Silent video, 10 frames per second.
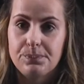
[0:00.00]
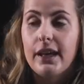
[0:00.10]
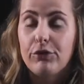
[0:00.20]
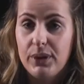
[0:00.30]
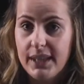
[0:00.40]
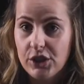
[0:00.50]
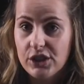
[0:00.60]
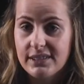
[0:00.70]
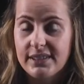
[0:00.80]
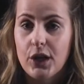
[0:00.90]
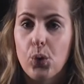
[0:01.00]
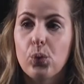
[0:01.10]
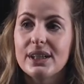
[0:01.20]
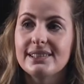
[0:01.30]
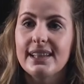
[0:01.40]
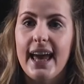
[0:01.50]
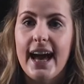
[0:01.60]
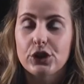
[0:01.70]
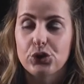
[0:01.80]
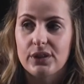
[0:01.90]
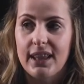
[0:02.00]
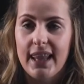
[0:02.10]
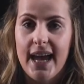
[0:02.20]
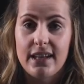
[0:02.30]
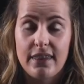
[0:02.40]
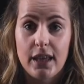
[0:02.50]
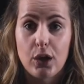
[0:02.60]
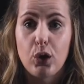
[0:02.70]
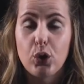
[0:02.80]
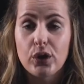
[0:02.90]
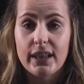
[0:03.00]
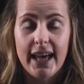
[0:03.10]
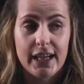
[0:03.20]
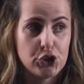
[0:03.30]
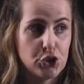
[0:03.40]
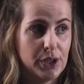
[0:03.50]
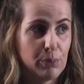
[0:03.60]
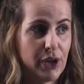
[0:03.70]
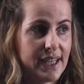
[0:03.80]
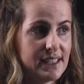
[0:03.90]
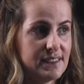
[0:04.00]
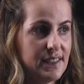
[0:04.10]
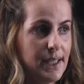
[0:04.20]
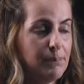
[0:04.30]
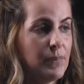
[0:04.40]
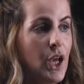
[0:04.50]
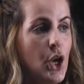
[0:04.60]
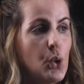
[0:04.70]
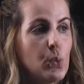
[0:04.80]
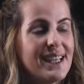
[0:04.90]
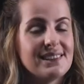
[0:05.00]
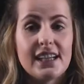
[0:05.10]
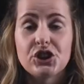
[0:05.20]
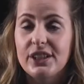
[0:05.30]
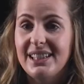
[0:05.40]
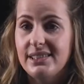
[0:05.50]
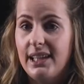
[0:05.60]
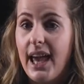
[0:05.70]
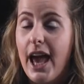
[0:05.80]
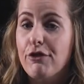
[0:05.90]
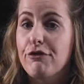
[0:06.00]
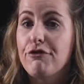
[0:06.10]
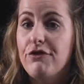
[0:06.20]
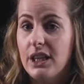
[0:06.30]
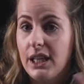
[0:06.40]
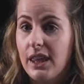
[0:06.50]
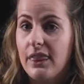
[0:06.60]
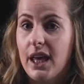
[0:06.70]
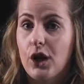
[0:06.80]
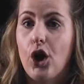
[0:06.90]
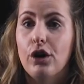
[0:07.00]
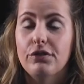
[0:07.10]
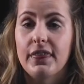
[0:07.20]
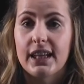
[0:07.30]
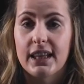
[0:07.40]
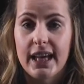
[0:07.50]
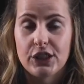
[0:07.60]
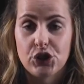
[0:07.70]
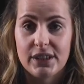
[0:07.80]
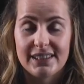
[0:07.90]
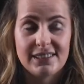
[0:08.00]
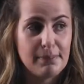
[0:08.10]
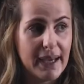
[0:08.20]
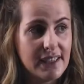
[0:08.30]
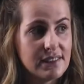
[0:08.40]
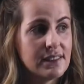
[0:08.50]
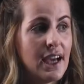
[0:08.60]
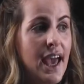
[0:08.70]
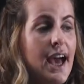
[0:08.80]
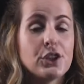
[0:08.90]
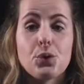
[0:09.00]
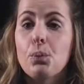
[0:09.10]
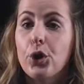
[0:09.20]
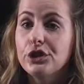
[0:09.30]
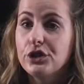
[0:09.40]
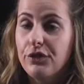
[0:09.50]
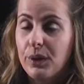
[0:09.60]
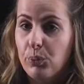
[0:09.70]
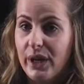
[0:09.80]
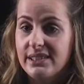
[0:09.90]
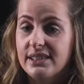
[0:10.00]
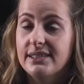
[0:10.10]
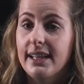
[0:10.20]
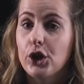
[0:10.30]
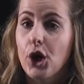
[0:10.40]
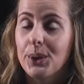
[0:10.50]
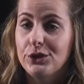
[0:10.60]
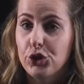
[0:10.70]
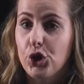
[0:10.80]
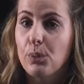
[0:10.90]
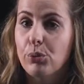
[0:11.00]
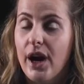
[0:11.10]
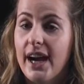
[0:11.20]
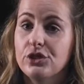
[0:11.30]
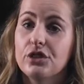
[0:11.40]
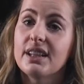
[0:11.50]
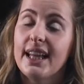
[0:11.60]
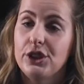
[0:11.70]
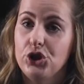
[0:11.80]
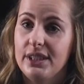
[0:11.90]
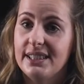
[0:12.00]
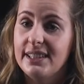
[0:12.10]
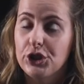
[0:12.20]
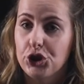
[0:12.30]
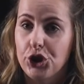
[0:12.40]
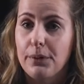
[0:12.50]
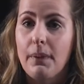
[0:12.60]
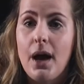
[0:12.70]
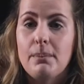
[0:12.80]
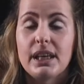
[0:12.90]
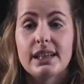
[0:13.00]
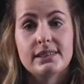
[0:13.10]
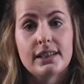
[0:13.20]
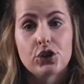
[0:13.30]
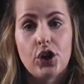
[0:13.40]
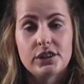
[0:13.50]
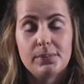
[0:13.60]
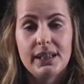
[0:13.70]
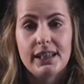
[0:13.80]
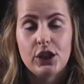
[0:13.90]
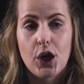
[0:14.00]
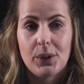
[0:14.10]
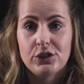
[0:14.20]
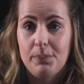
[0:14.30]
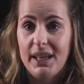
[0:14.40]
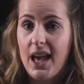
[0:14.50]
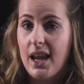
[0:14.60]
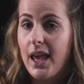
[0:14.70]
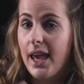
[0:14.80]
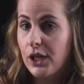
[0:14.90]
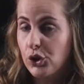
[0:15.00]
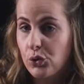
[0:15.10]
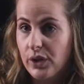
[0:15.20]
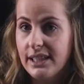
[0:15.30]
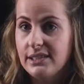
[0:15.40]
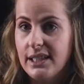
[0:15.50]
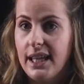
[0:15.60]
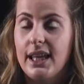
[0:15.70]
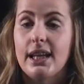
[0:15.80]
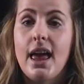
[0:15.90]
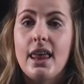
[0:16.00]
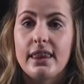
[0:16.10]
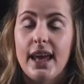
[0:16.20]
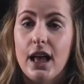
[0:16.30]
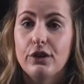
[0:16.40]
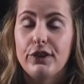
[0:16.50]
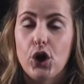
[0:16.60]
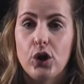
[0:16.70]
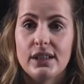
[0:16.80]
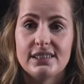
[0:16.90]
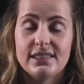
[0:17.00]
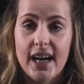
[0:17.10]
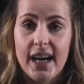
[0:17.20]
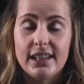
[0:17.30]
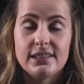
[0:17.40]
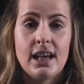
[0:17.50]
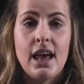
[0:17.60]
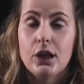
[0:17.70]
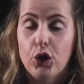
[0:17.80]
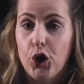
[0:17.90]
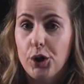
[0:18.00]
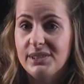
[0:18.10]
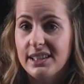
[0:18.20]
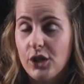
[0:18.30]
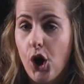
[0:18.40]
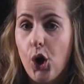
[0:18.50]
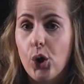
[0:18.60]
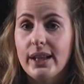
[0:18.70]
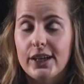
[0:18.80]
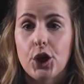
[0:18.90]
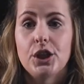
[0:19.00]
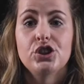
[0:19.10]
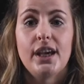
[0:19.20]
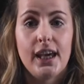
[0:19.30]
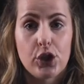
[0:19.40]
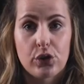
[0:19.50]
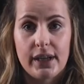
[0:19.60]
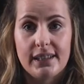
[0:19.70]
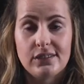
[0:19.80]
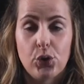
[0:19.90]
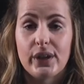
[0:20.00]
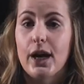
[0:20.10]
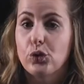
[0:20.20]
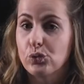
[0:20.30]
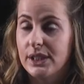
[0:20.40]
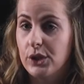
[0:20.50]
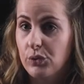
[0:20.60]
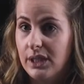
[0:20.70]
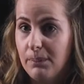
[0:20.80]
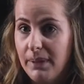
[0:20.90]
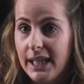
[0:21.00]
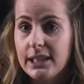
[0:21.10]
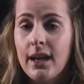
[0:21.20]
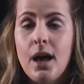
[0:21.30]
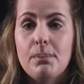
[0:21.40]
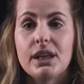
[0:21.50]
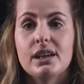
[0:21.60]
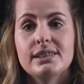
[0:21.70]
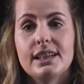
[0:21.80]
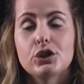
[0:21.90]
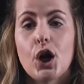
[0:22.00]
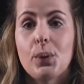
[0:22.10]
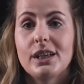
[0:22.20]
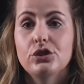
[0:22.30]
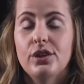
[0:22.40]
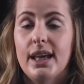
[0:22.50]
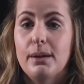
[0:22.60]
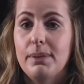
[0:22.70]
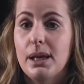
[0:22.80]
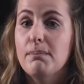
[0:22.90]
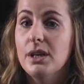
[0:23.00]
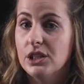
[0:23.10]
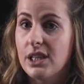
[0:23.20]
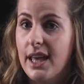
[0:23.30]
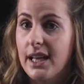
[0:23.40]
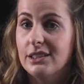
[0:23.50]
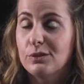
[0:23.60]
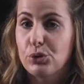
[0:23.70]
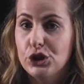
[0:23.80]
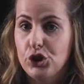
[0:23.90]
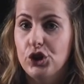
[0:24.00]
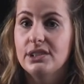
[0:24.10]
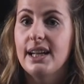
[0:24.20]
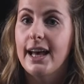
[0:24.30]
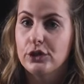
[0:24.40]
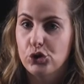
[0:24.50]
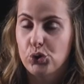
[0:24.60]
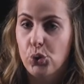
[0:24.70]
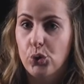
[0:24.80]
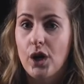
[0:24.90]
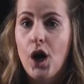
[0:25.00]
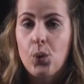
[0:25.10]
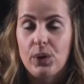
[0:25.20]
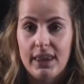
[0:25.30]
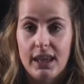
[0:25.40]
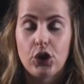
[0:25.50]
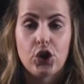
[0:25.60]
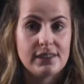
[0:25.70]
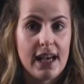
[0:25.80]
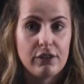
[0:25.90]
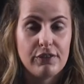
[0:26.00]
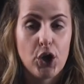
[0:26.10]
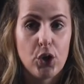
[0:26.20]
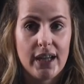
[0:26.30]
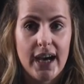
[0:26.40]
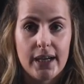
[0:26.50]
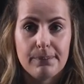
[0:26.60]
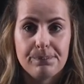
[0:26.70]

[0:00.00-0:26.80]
If we then consider what does the actual gland then look like during pregnancy, we essentially see a filling then of the glandular space, and most of the breast is then going to comprise of glandular tissue because there's ultimately going to be an increase in the alveolar size. The lobes as a whole are going to increase or get really, really big because there's going to then be milk that is produced and stored within those alveoli.